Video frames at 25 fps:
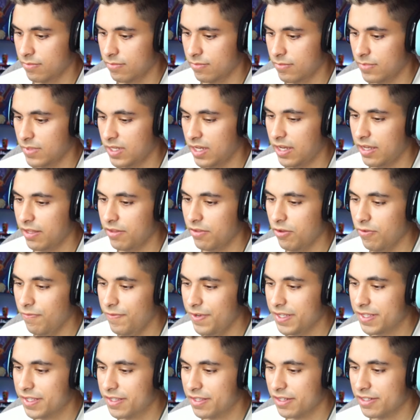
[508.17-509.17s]
Hey,
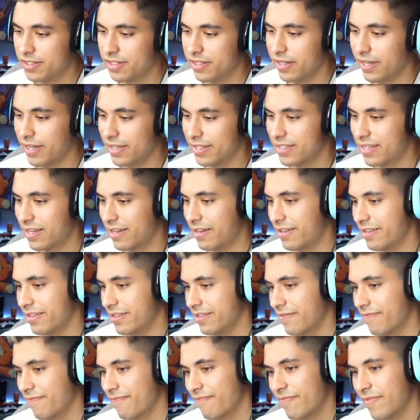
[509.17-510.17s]
Luffy's such a nice guy.
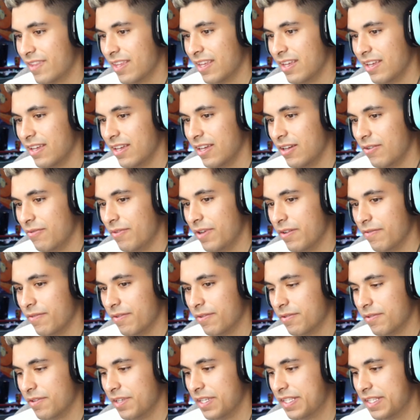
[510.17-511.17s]
We haven't
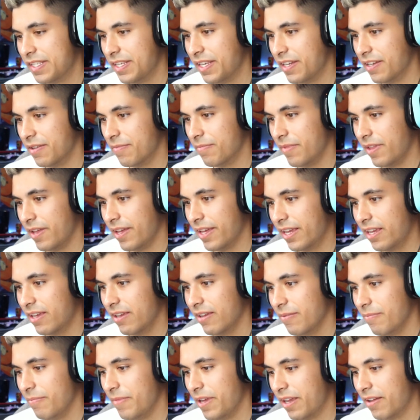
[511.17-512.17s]
really seen him, like,
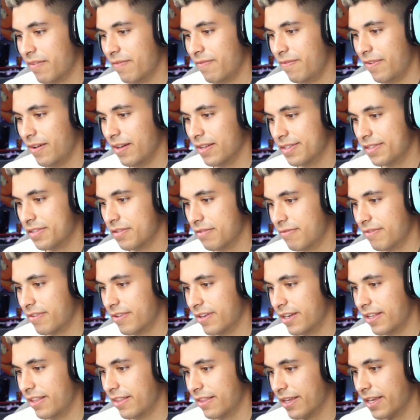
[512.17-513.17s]
make a fuss over
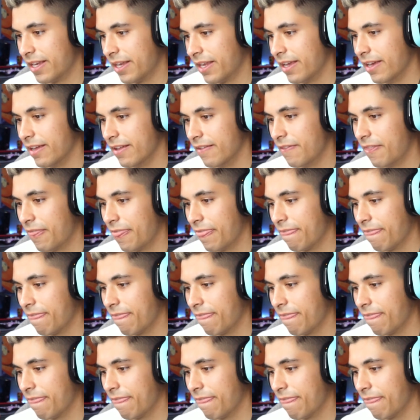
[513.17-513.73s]
anything yet.